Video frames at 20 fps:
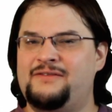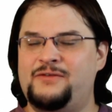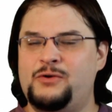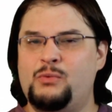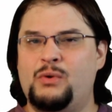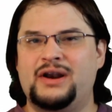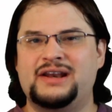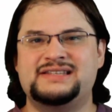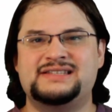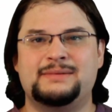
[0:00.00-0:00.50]
If
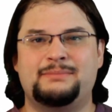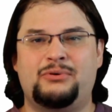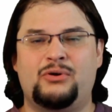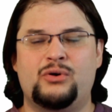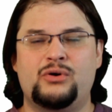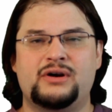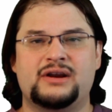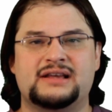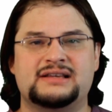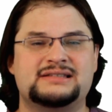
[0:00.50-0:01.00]
you want to
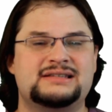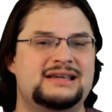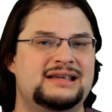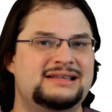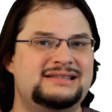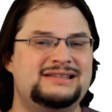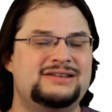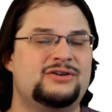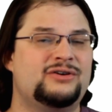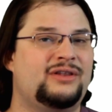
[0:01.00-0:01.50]
support us,
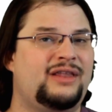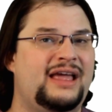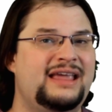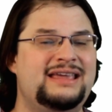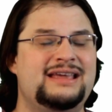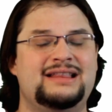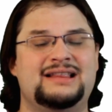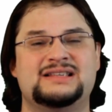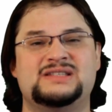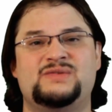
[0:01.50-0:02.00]
consider
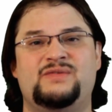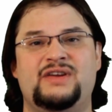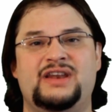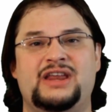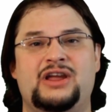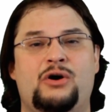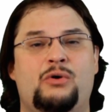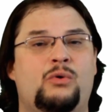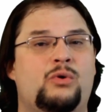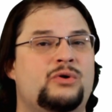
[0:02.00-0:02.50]
liking this
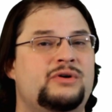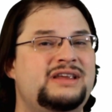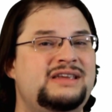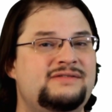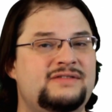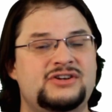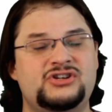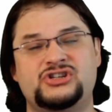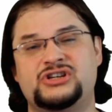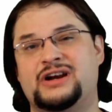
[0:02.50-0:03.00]
video or
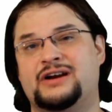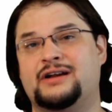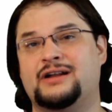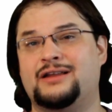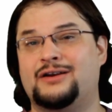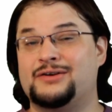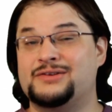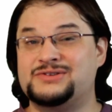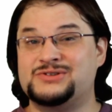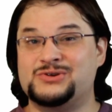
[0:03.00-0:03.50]
even
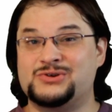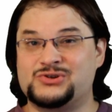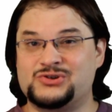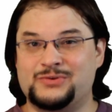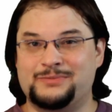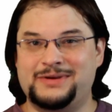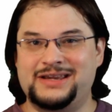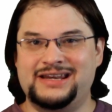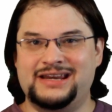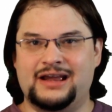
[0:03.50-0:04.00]
sharing it on
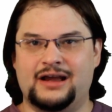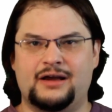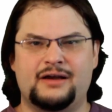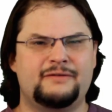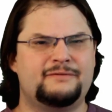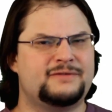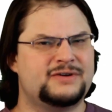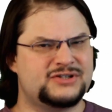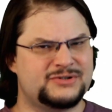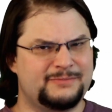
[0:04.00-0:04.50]
social media.
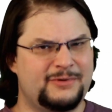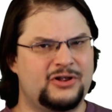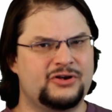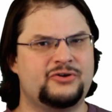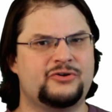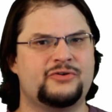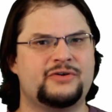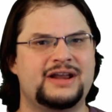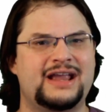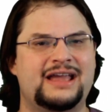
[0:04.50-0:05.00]
For small
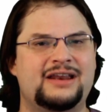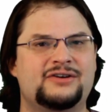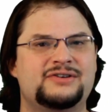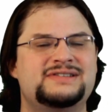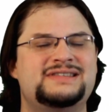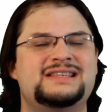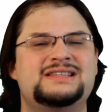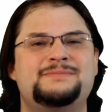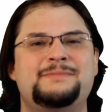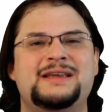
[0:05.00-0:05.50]

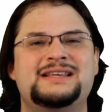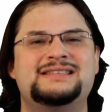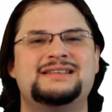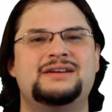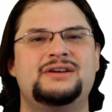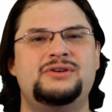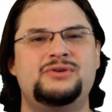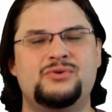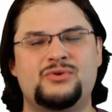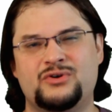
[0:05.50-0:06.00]
creators, this makes
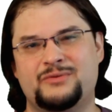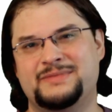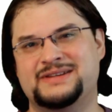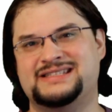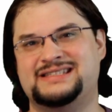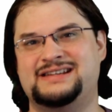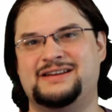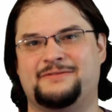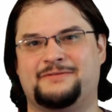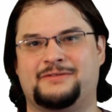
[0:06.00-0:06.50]
an
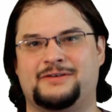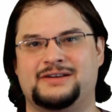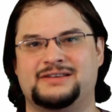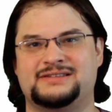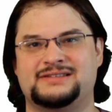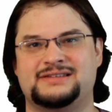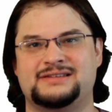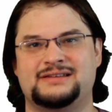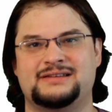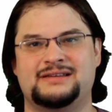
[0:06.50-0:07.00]
enormous
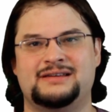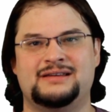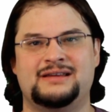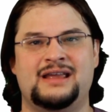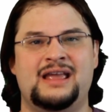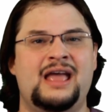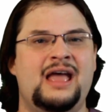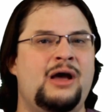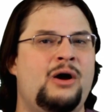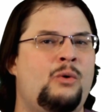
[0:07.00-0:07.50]
difference.
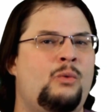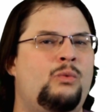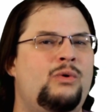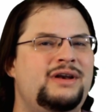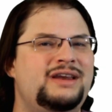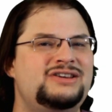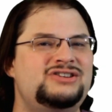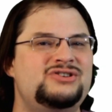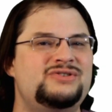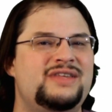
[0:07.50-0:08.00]

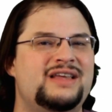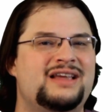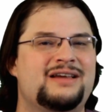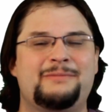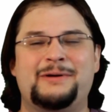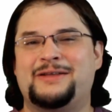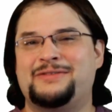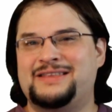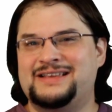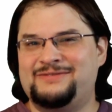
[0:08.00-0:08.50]
What did you think
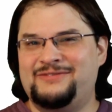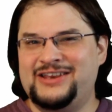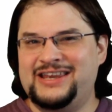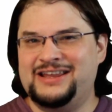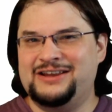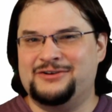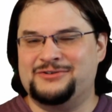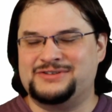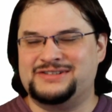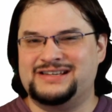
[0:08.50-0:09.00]
about the
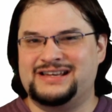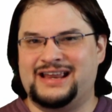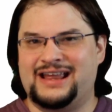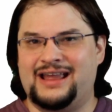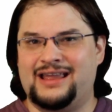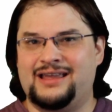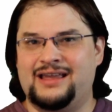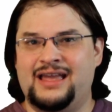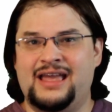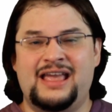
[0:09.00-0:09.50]
video
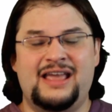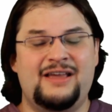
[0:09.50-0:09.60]
today?